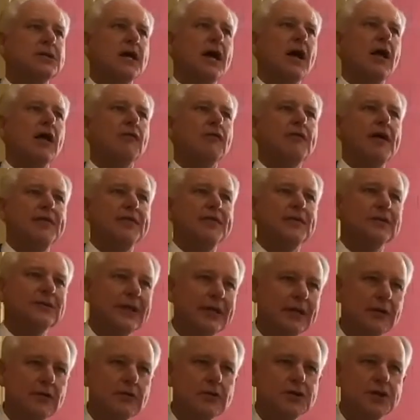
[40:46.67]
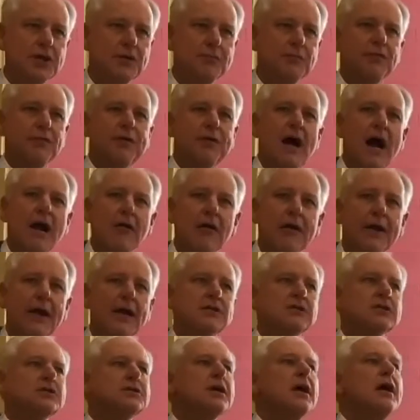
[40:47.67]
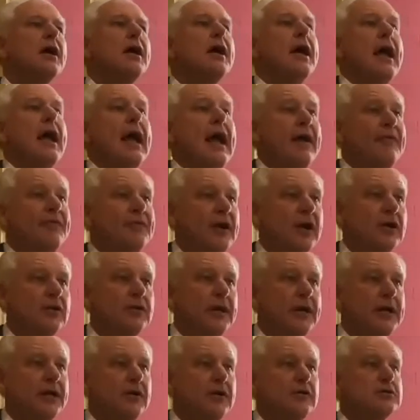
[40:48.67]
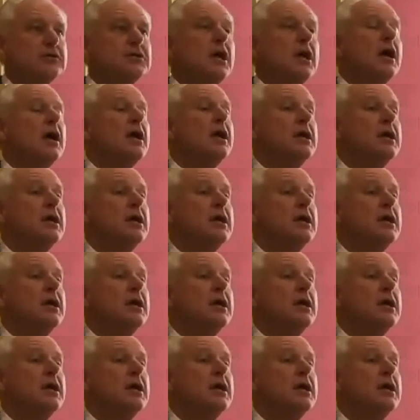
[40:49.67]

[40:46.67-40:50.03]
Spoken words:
to elevate the leadership of congregations and their leaders,